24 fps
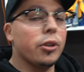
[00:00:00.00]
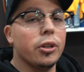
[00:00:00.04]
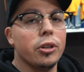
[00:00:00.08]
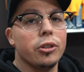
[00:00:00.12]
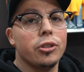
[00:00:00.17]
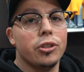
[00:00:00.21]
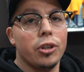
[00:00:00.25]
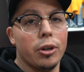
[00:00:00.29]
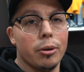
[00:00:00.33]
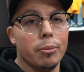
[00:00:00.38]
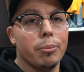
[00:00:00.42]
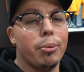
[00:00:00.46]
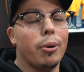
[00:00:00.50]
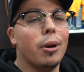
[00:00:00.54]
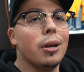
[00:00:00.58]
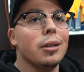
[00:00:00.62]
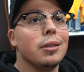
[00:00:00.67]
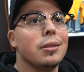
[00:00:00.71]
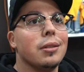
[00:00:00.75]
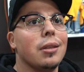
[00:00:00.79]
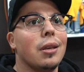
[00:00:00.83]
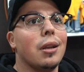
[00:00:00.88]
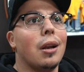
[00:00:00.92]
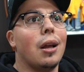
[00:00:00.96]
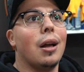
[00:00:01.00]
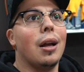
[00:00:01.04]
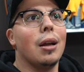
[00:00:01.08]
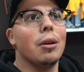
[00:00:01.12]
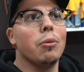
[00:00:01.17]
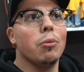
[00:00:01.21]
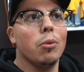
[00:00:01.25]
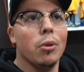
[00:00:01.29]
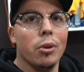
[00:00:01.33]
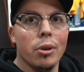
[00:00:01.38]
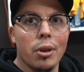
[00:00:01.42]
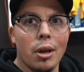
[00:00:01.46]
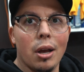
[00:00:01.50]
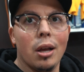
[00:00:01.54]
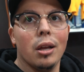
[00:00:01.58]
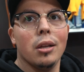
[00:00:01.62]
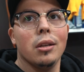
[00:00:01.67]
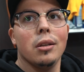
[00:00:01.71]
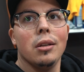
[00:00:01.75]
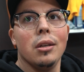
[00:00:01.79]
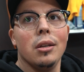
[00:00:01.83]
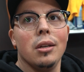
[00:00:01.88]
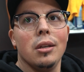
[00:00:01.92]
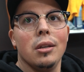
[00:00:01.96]
a certain price that I will
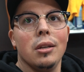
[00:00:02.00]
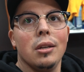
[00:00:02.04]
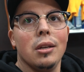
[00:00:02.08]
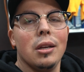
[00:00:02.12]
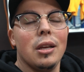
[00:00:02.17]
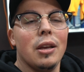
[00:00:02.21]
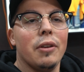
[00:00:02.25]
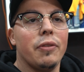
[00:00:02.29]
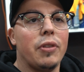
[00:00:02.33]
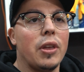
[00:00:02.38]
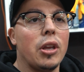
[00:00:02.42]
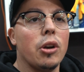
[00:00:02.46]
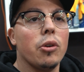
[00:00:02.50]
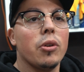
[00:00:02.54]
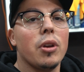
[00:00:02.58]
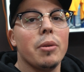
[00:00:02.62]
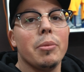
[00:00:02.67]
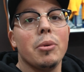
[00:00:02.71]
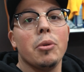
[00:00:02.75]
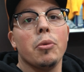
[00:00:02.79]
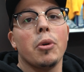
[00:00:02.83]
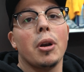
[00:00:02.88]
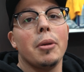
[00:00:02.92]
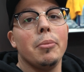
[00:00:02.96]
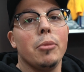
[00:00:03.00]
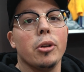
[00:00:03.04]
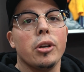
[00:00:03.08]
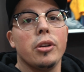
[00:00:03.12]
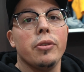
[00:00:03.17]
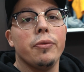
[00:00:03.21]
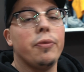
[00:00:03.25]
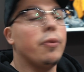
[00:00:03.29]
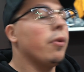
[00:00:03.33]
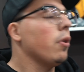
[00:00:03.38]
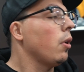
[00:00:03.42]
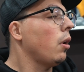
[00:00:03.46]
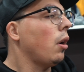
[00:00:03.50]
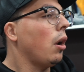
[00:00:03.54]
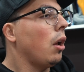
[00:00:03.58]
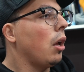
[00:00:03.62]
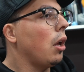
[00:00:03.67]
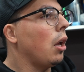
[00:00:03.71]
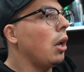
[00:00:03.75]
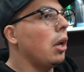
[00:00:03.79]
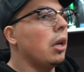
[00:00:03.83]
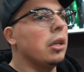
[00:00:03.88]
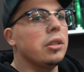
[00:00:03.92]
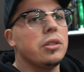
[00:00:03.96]
not. If they don't give me what I'm looking for,
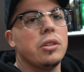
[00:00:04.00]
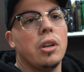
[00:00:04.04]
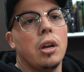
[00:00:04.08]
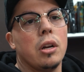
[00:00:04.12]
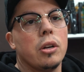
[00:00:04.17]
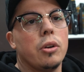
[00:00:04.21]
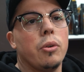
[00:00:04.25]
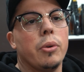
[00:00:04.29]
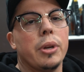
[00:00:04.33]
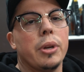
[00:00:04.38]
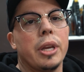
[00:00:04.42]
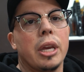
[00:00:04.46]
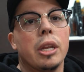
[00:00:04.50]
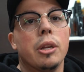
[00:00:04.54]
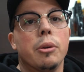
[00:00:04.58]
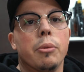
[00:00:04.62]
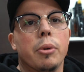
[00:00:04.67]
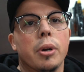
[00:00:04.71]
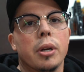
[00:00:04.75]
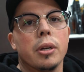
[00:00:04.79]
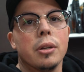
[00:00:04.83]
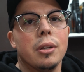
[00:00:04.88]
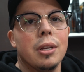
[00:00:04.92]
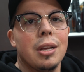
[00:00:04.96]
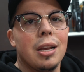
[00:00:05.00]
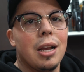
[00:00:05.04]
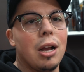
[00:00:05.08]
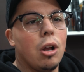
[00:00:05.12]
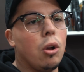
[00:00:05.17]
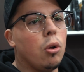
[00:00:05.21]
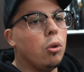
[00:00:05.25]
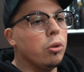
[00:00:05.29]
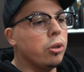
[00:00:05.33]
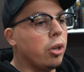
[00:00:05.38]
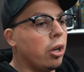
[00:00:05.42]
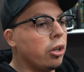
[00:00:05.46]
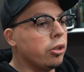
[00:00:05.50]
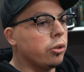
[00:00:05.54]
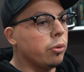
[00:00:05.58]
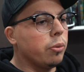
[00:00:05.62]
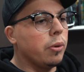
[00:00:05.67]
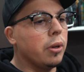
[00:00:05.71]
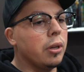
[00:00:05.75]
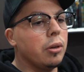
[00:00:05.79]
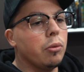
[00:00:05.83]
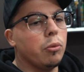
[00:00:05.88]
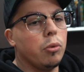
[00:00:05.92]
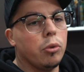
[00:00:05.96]
it's not going anywhere. I'll hold on
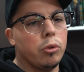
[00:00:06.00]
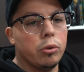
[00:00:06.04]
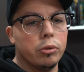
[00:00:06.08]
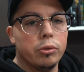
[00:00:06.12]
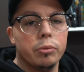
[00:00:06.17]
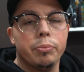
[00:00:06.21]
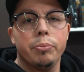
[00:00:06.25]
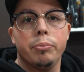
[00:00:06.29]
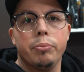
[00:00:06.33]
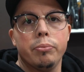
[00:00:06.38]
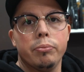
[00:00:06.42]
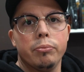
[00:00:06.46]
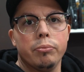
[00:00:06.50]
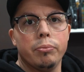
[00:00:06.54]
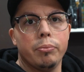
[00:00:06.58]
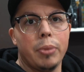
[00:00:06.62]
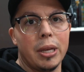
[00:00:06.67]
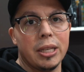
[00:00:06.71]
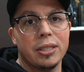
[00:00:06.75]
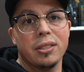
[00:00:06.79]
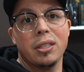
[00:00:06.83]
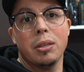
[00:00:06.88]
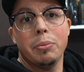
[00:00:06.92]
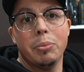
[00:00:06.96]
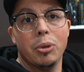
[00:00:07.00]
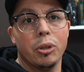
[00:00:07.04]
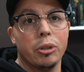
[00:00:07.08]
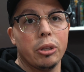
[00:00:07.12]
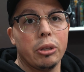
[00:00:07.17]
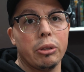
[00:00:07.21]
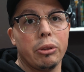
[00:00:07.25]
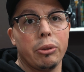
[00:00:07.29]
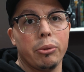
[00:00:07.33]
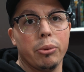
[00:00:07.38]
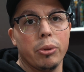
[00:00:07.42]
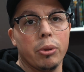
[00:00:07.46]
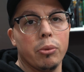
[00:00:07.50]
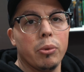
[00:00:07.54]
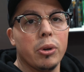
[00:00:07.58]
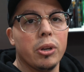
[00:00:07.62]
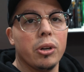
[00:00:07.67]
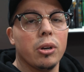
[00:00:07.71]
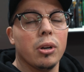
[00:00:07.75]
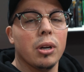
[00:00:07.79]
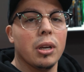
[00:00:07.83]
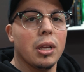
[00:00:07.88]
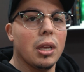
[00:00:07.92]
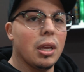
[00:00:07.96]
to it. We'll basically build it through the
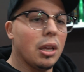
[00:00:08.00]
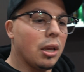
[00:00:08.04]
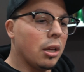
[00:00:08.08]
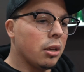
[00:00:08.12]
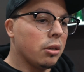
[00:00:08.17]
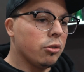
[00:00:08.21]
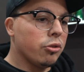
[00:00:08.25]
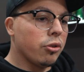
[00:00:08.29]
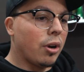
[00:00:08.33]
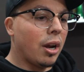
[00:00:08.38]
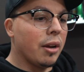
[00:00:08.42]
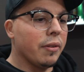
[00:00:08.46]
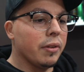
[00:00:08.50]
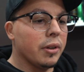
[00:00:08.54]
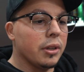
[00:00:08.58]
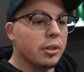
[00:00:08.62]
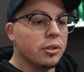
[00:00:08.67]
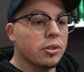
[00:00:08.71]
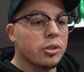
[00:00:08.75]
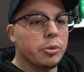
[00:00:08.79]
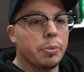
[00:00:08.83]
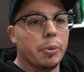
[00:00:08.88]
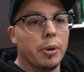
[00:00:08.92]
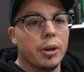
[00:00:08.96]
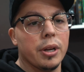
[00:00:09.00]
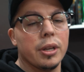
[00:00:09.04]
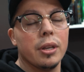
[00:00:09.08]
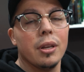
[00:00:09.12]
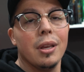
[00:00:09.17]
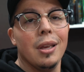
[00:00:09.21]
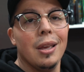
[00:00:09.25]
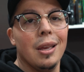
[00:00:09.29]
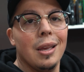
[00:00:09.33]
winter and drive it in spring,